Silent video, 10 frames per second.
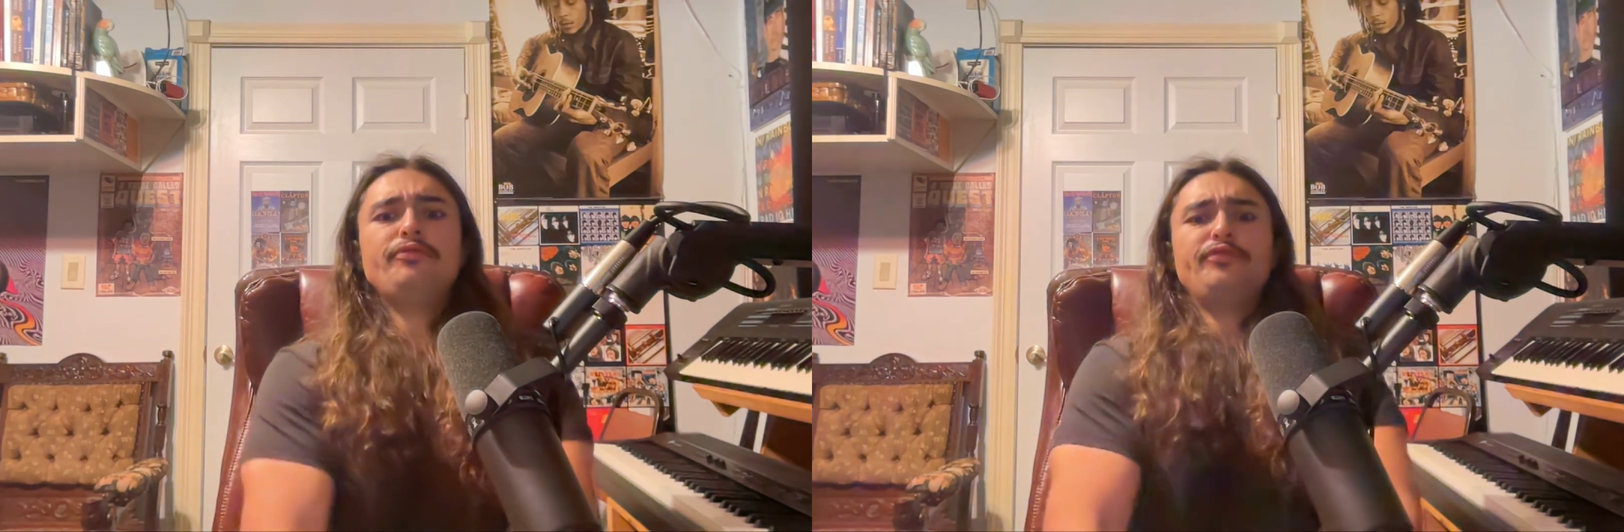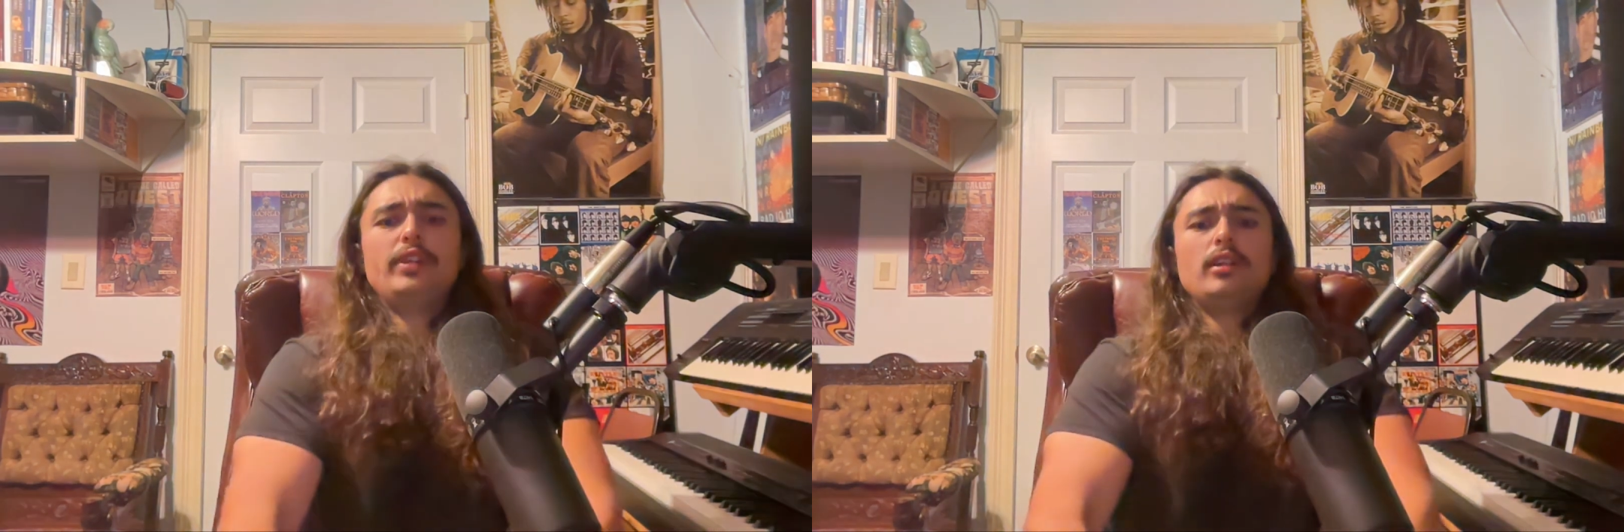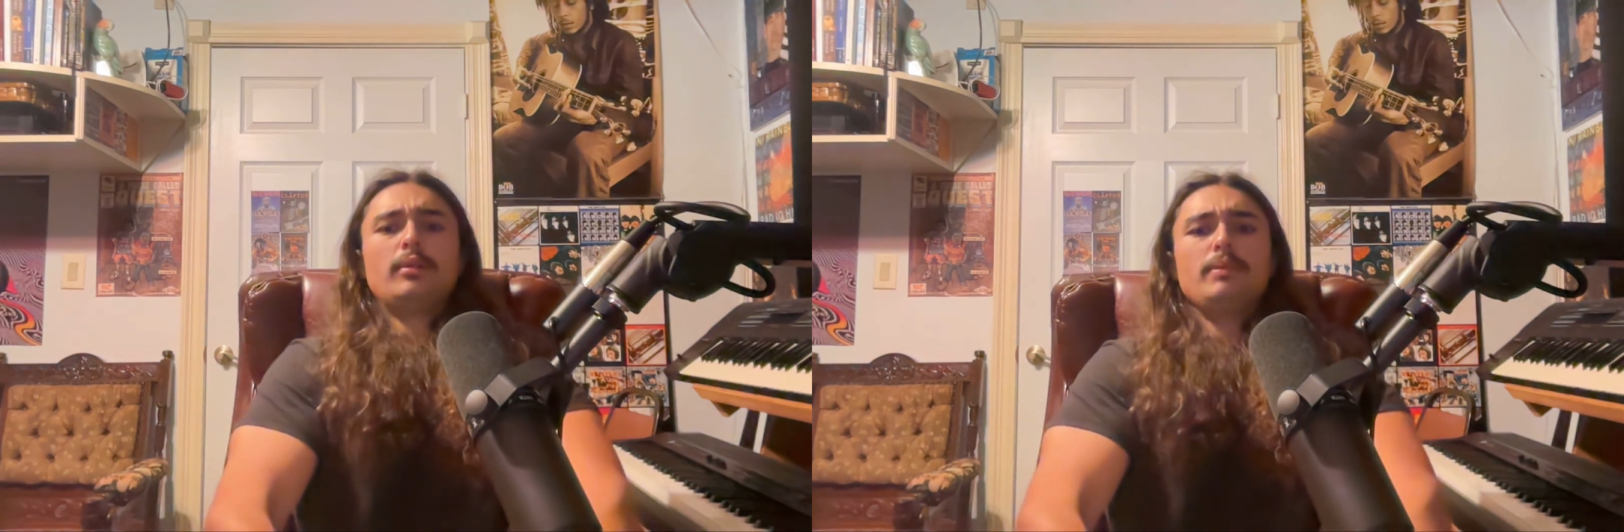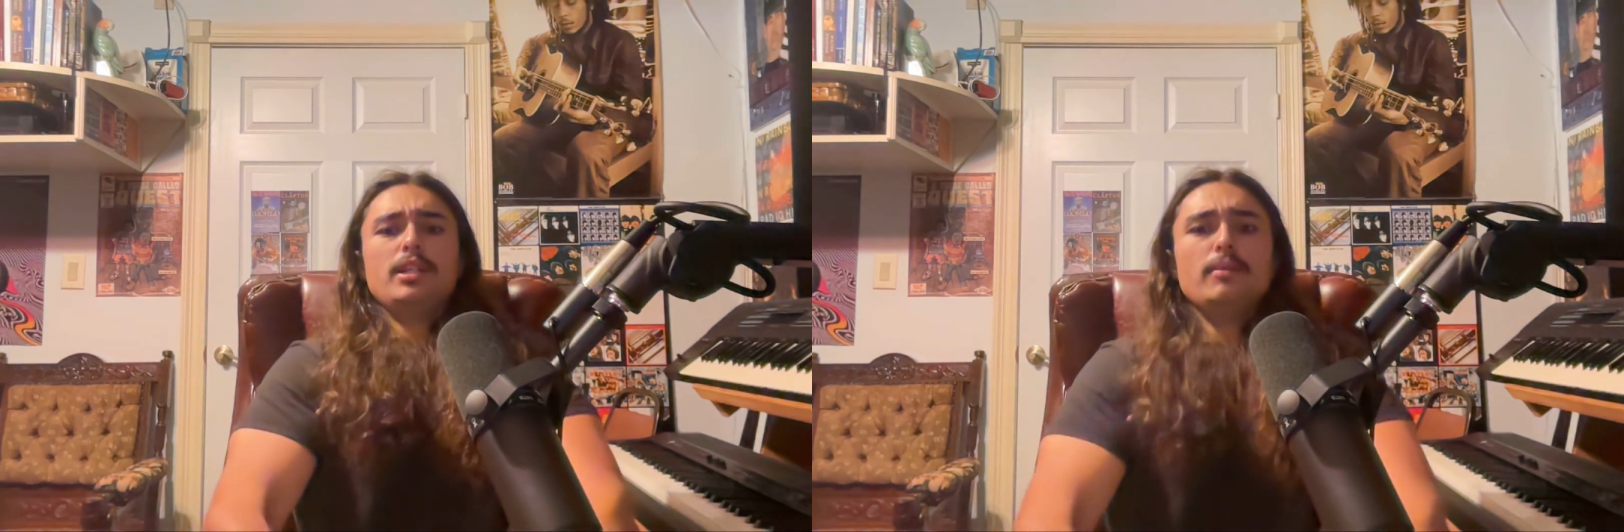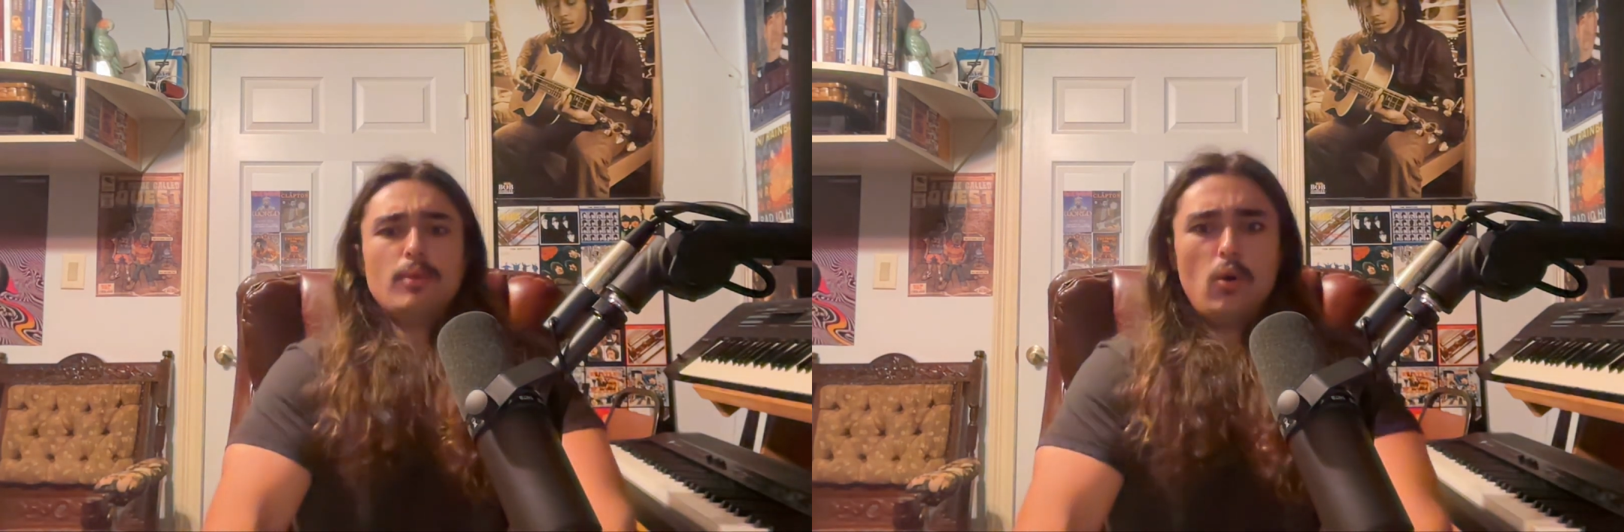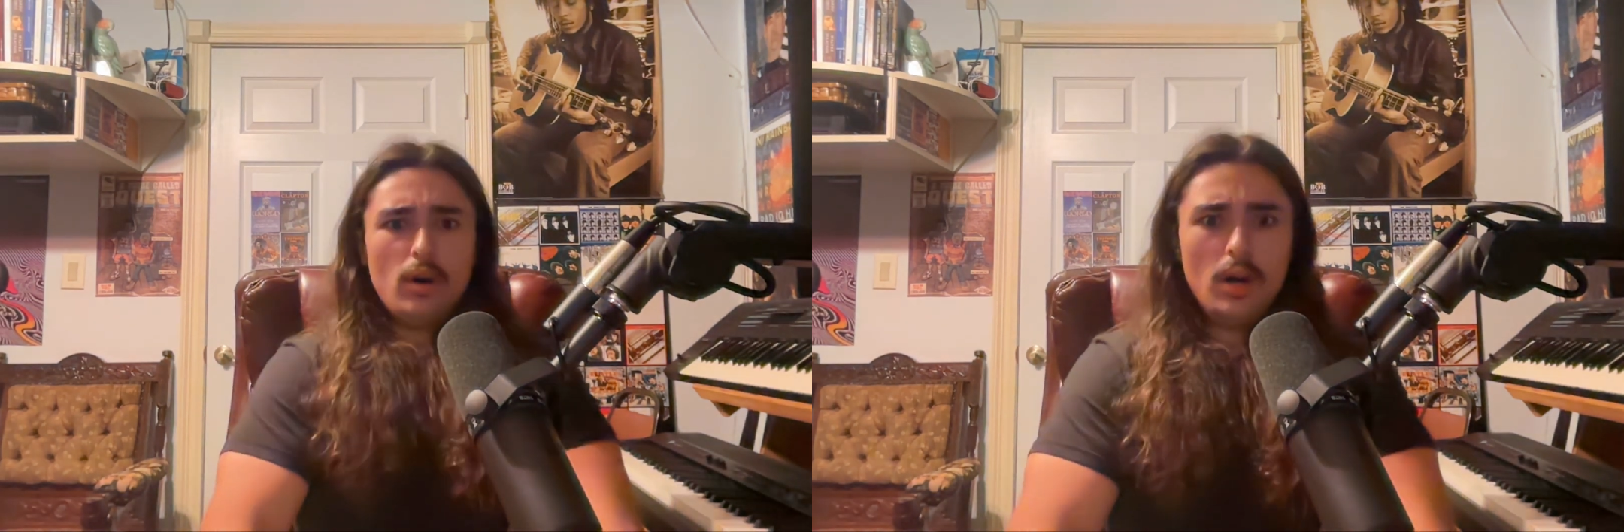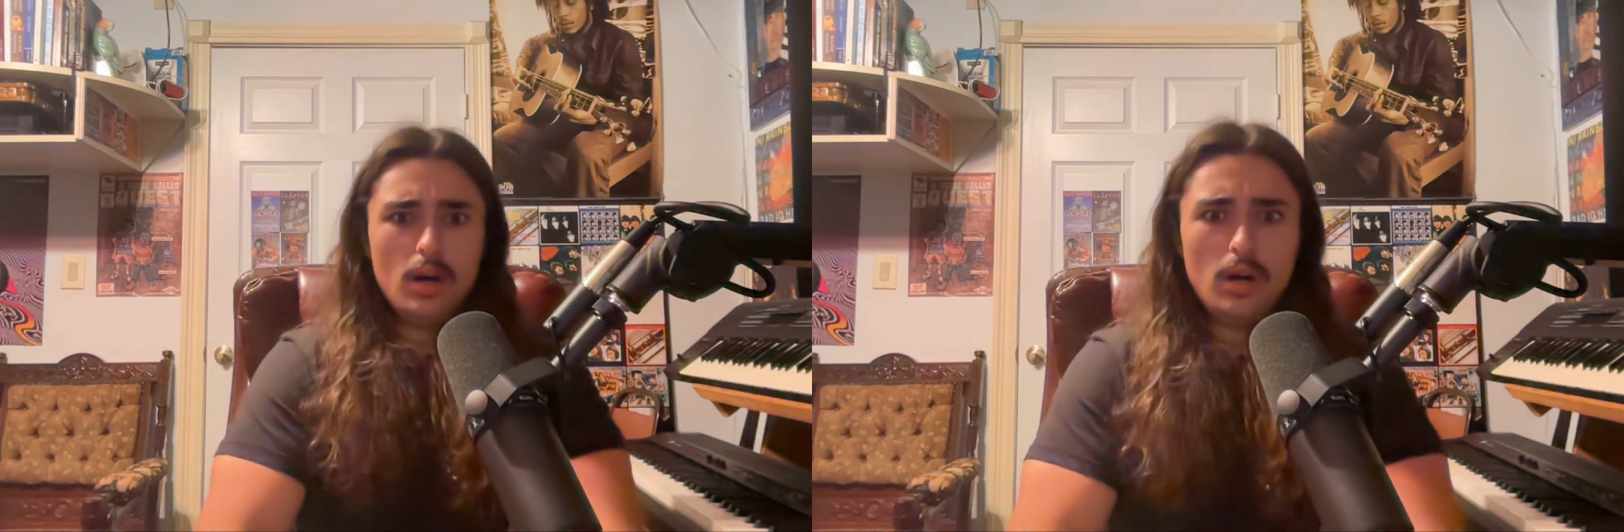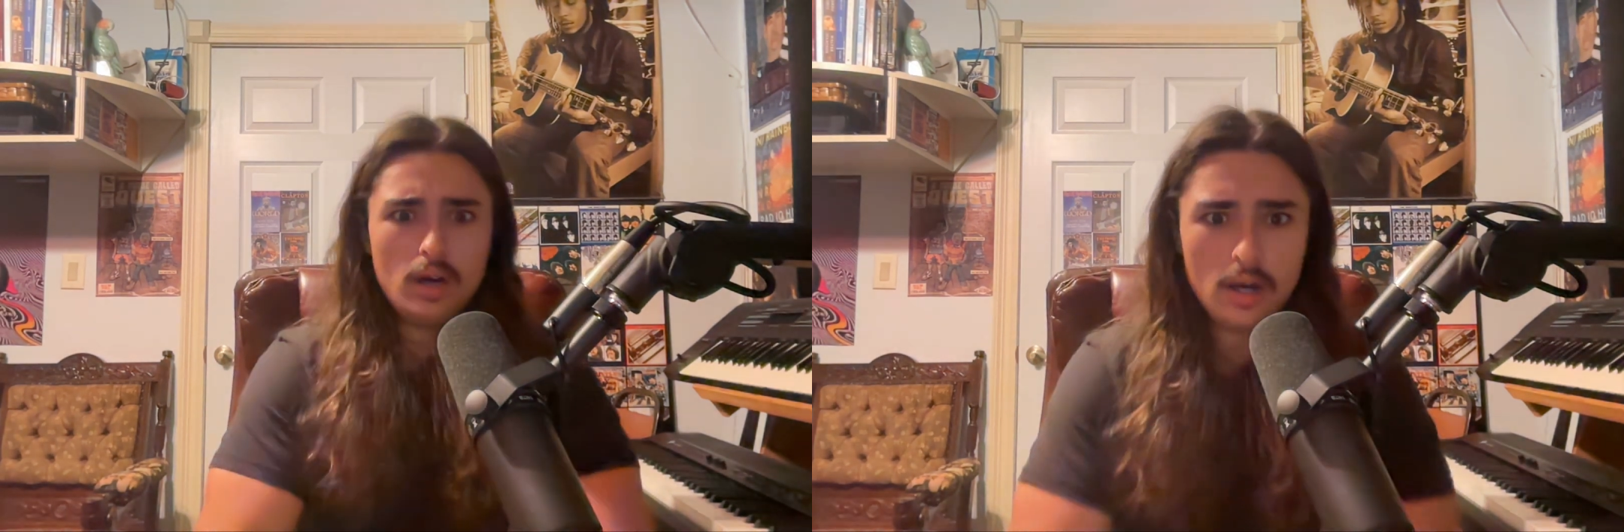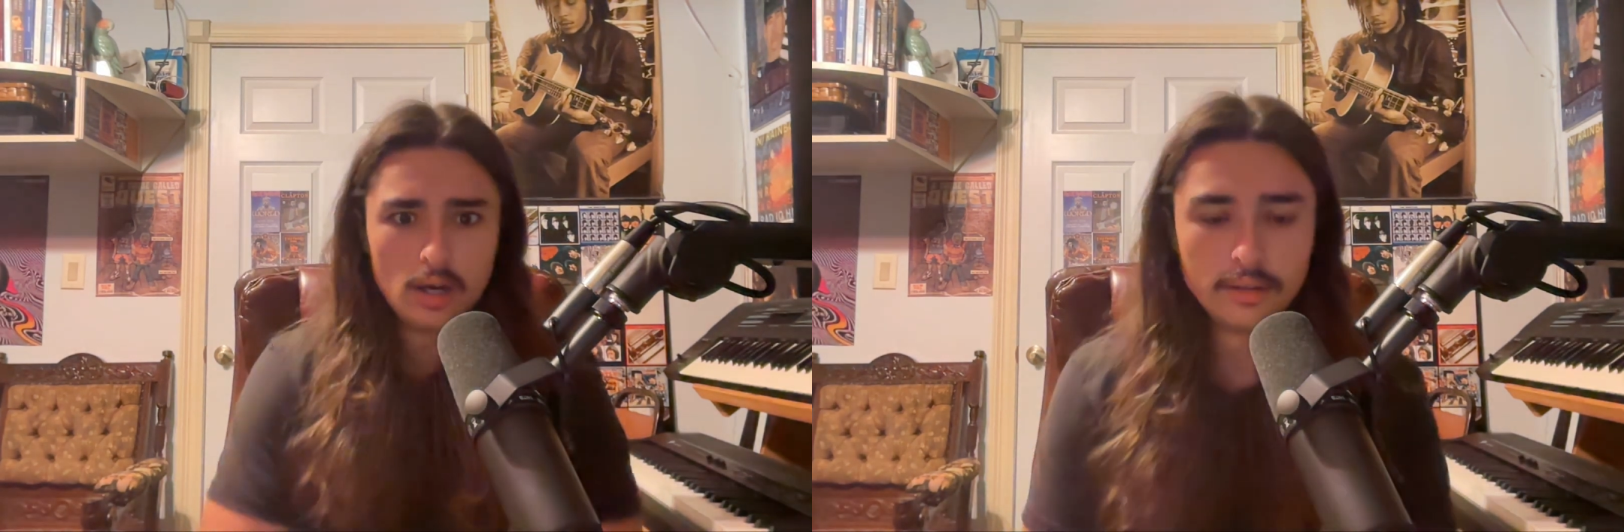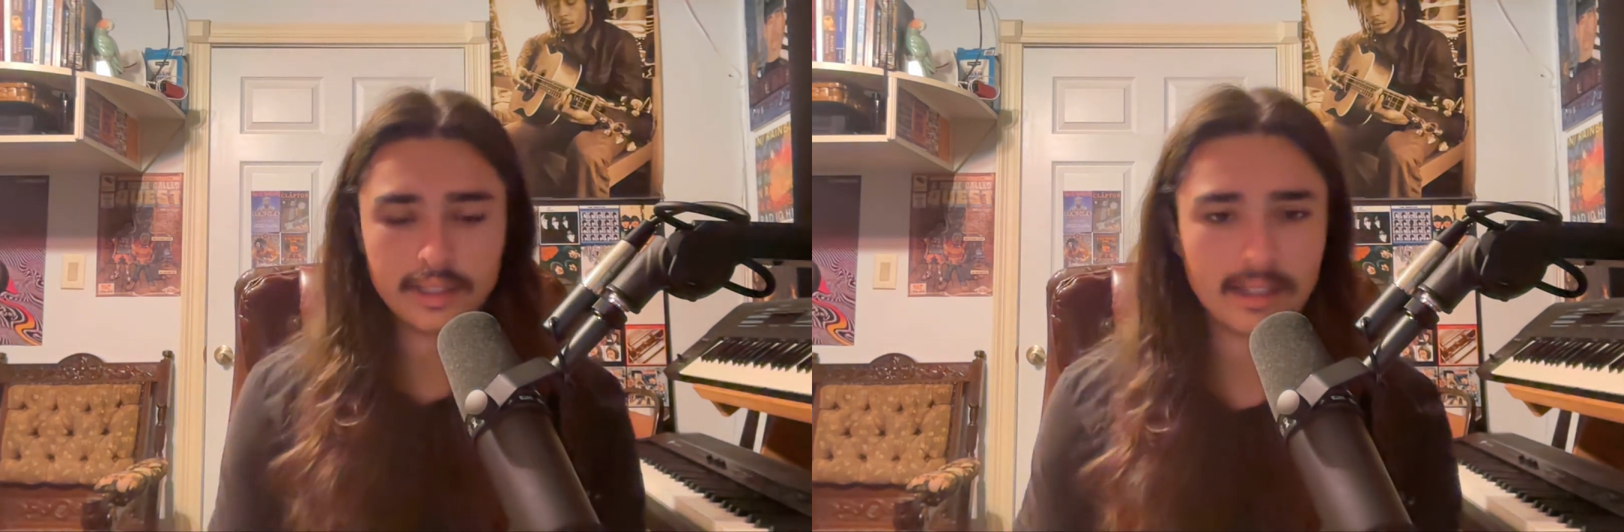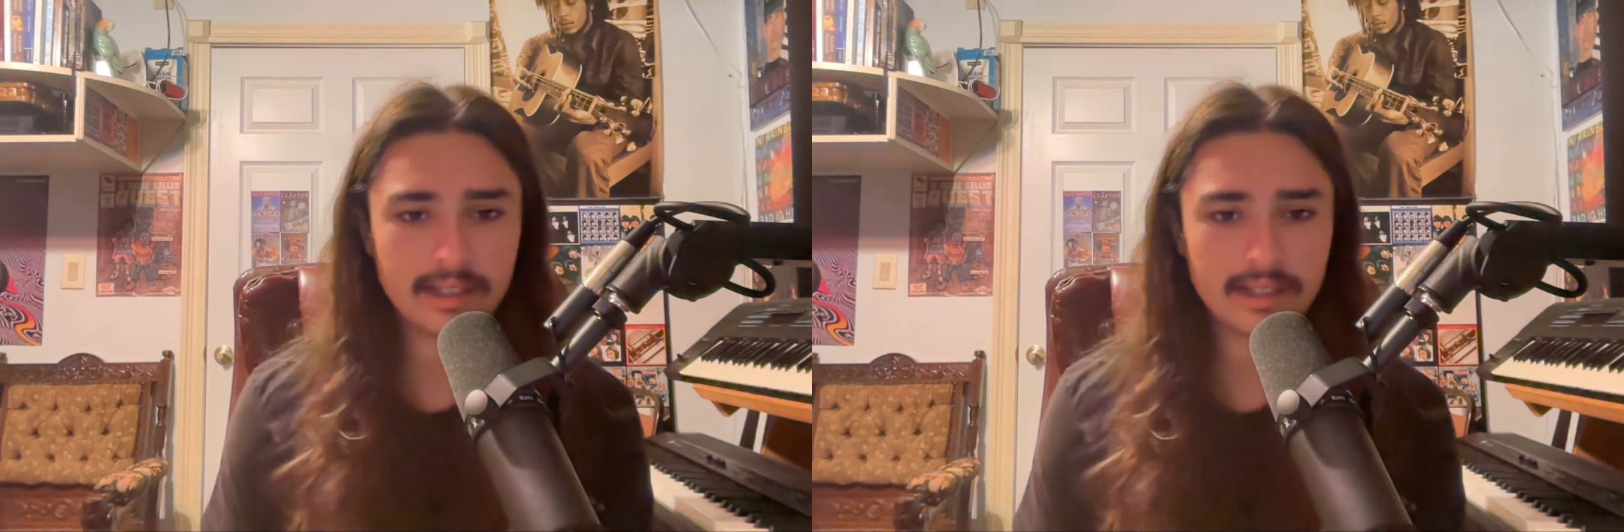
fuck me, boy.